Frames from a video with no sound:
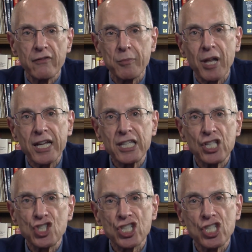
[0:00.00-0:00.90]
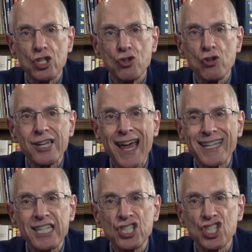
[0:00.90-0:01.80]
from nineteen sixty-two to
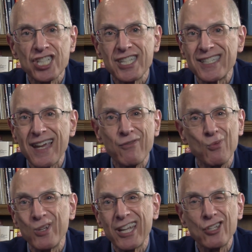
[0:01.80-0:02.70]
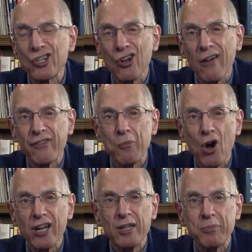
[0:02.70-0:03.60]
nineteen sixty-seven, when they took it off the
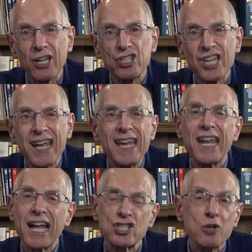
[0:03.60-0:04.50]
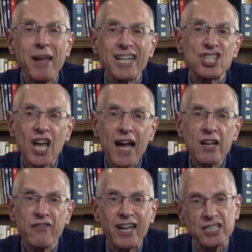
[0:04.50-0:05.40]
market because it had so many
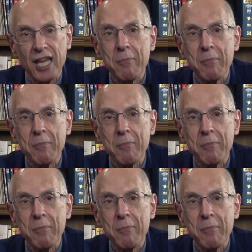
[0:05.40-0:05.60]
side effects.